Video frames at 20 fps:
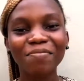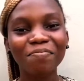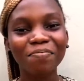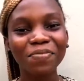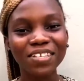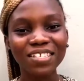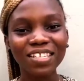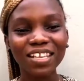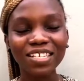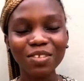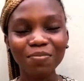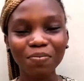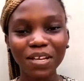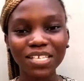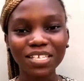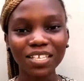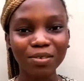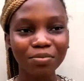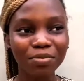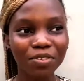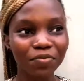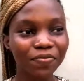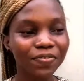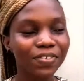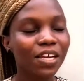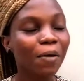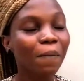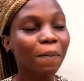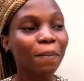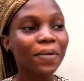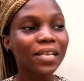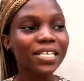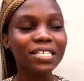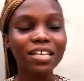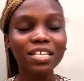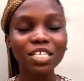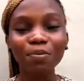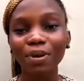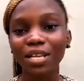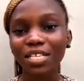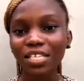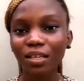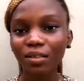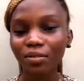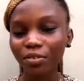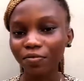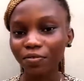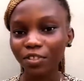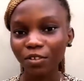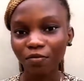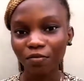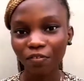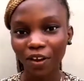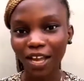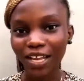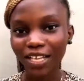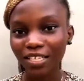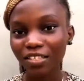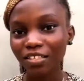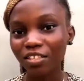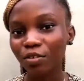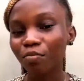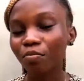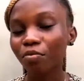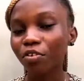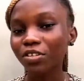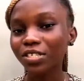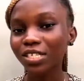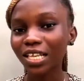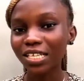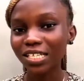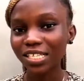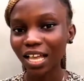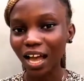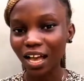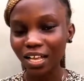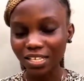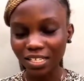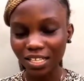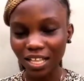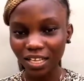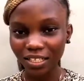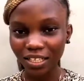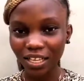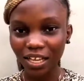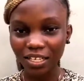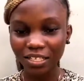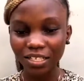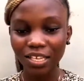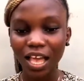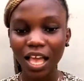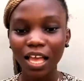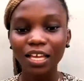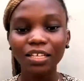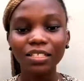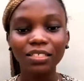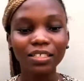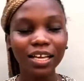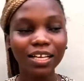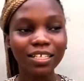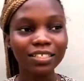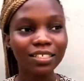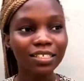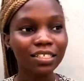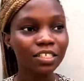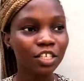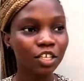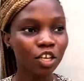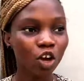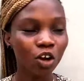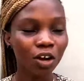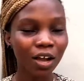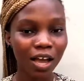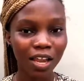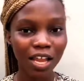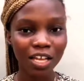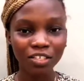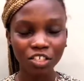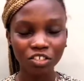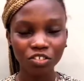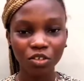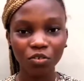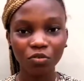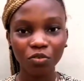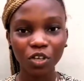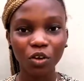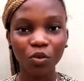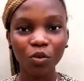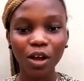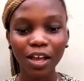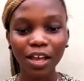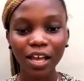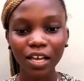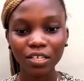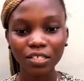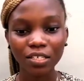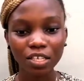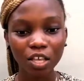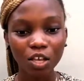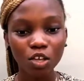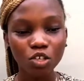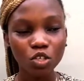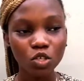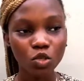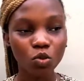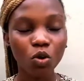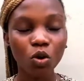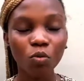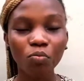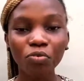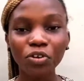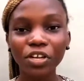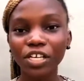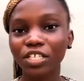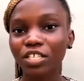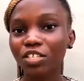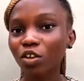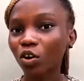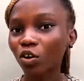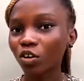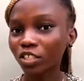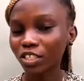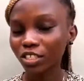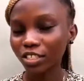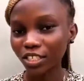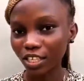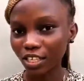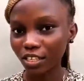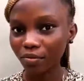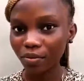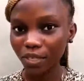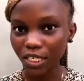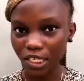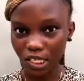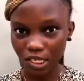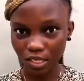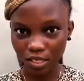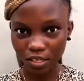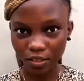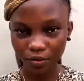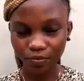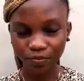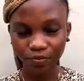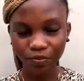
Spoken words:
business perspective. Business perspective defines the process and standards that the organization requires to operate on a daily basis.